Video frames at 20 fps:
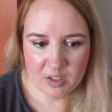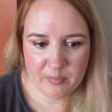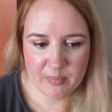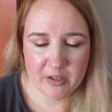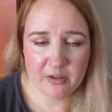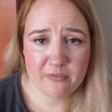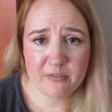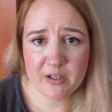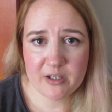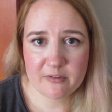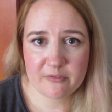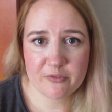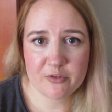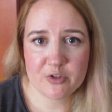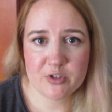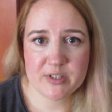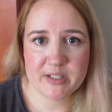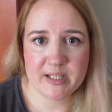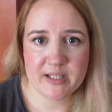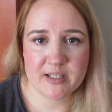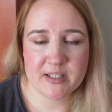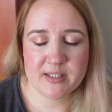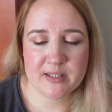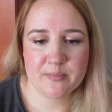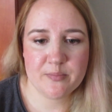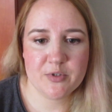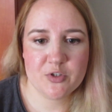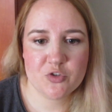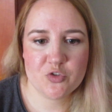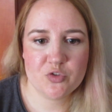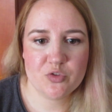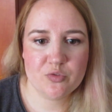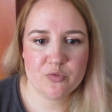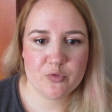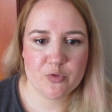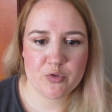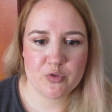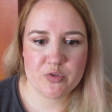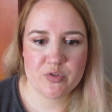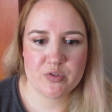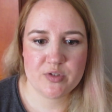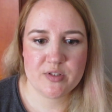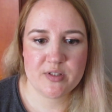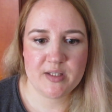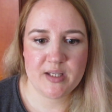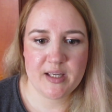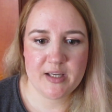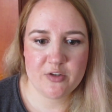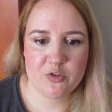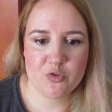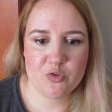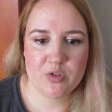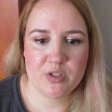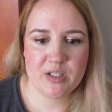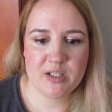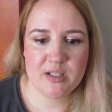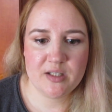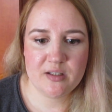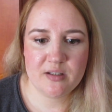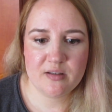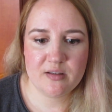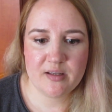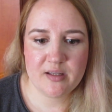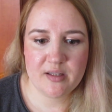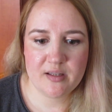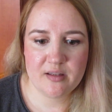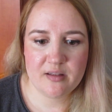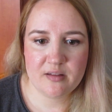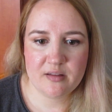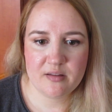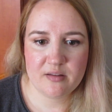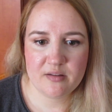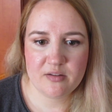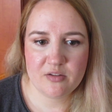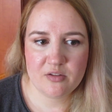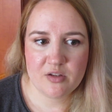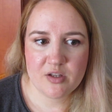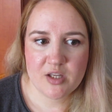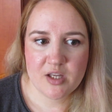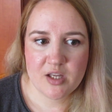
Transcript: My very first exhibition was actually uh,